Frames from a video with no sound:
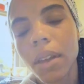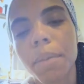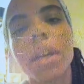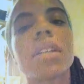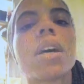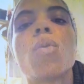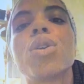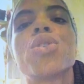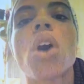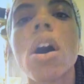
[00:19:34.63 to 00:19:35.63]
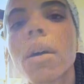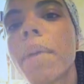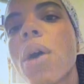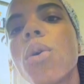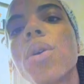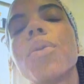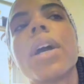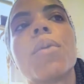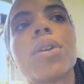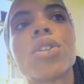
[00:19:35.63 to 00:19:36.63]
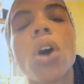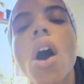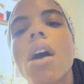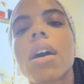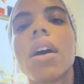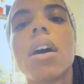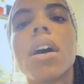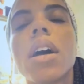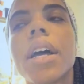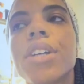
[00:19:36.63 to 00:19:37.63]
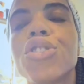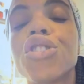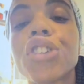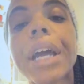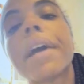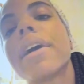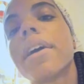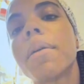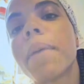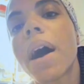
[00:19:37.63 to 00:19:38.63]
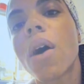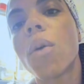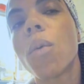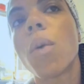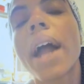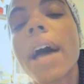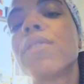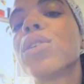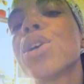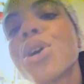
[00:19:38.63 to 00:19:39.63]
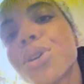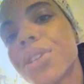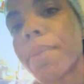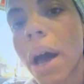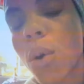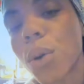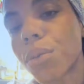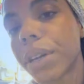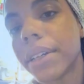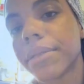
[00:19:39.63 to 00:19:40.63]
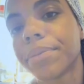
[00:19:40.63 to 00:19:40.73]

because I want to talk about Ori. I want to talk and share about what I've learned about Ori.